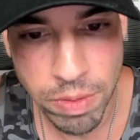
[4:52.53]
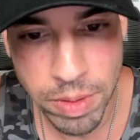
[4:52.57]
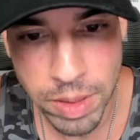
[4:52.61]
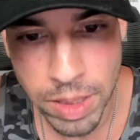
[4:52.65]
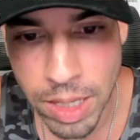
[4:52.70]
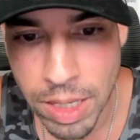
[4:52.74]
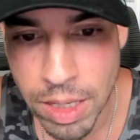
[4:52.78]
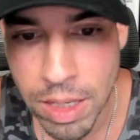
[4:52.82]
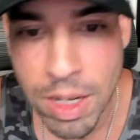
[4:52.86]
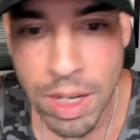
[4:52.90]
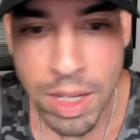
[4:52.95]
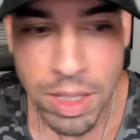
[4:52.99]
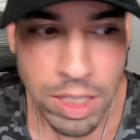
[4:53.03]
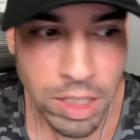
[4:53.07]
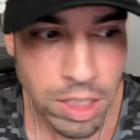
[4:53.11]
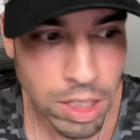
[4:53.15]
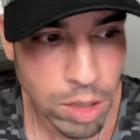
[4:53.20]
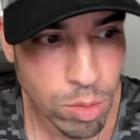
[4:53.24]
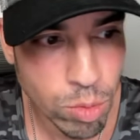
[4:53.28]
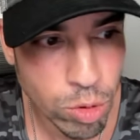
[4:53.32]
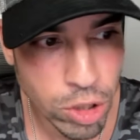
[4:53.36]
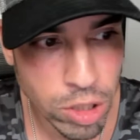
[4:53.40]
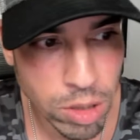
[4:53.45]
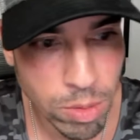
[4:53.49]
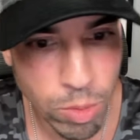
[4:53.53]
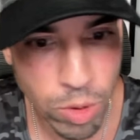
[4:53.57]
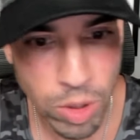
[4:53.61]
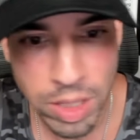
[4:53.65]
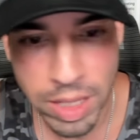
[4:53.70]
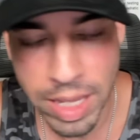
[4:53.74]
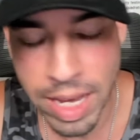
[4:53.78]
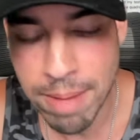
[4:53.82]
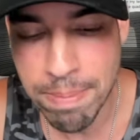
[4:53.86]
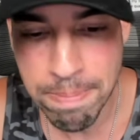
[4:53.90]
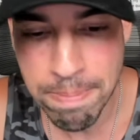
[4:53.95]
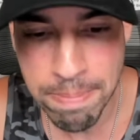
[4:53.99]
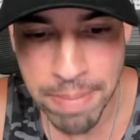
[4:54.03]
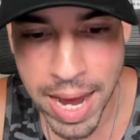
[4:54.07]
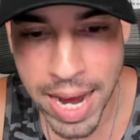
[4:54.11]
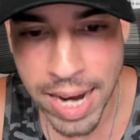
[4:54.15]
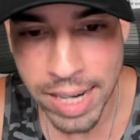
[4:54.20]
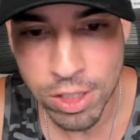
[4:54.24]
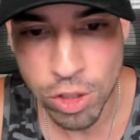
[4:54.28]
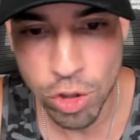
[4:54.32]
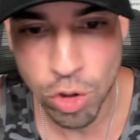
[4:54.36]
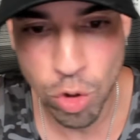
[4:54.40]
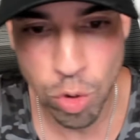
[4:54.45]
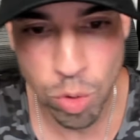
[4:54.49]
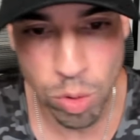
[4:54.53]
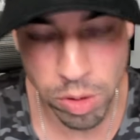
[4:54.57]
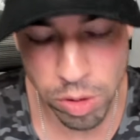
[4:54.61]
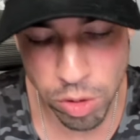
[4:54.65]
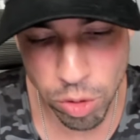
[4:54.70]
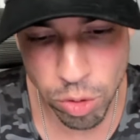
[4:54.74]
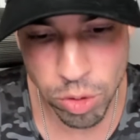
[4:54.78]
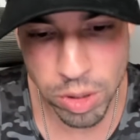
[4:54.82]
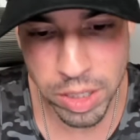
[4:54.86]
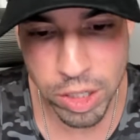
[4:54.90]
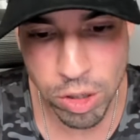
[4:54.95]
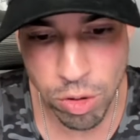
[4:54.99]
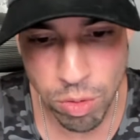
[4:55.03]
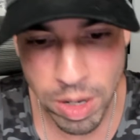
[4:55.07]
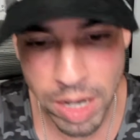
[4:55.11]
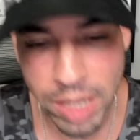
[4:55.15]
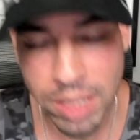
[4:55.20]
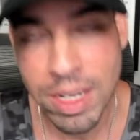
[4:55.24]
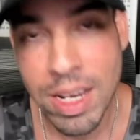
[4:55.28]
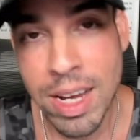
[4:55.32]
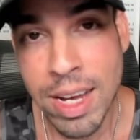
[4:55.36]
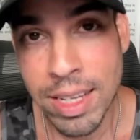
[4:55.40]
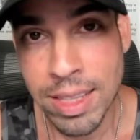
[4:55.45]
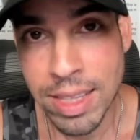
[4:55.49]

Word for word: And then let's say we're somewhere at that max 30 correct.